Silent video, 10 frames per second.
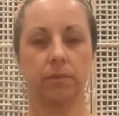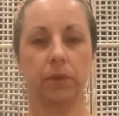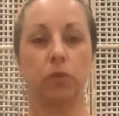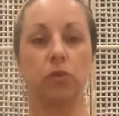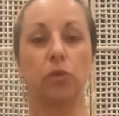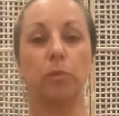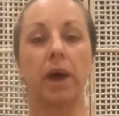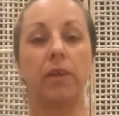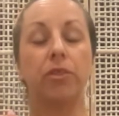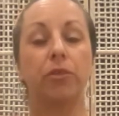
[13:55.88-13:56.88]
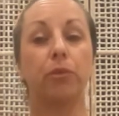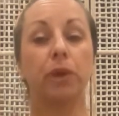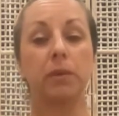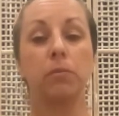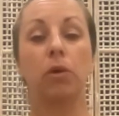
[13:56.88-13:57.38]
We'll do about
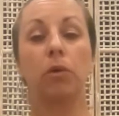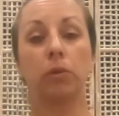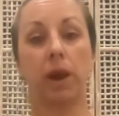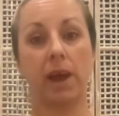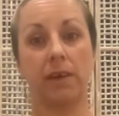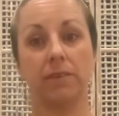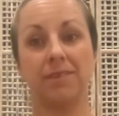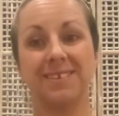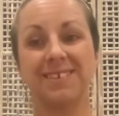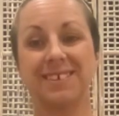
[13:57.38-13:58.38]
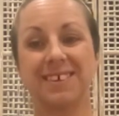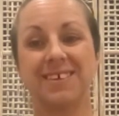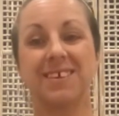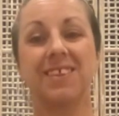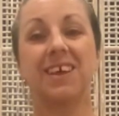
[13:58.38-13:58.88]
3 more rounds
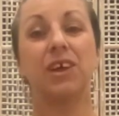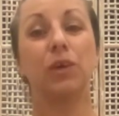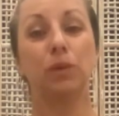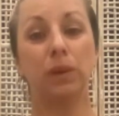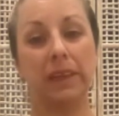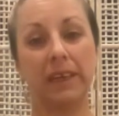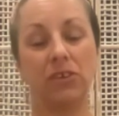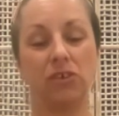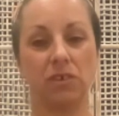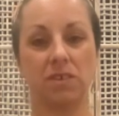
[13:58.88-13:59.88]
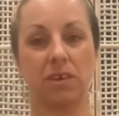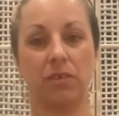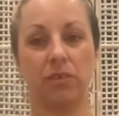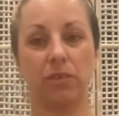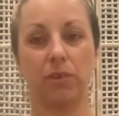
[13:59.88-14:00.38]
that you'll lead
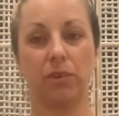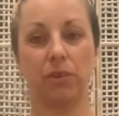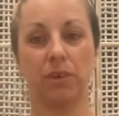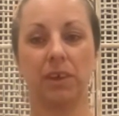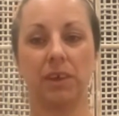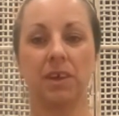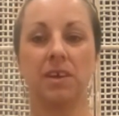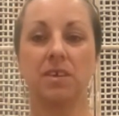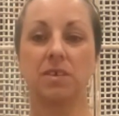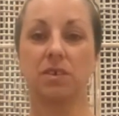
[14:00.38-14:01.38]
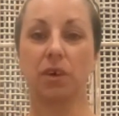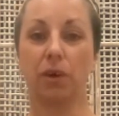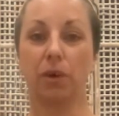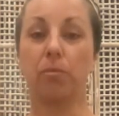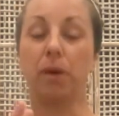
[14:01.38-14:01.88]
yourself through.
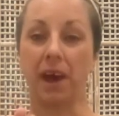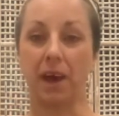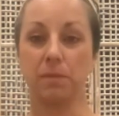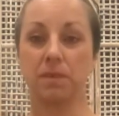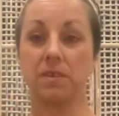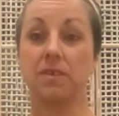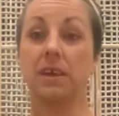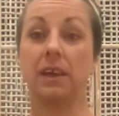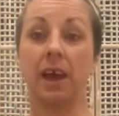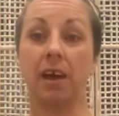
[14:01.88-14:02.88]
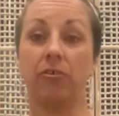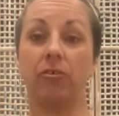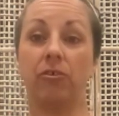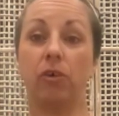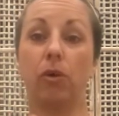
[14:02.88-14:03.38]
So perhaps it's inhale
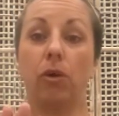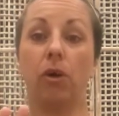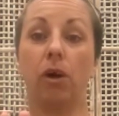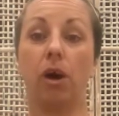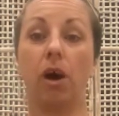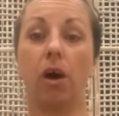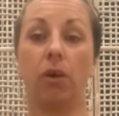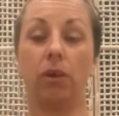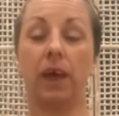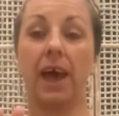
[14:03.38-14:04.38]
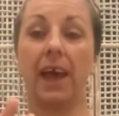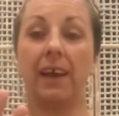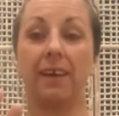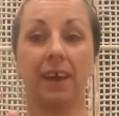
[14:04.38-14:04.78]
4, hold 8,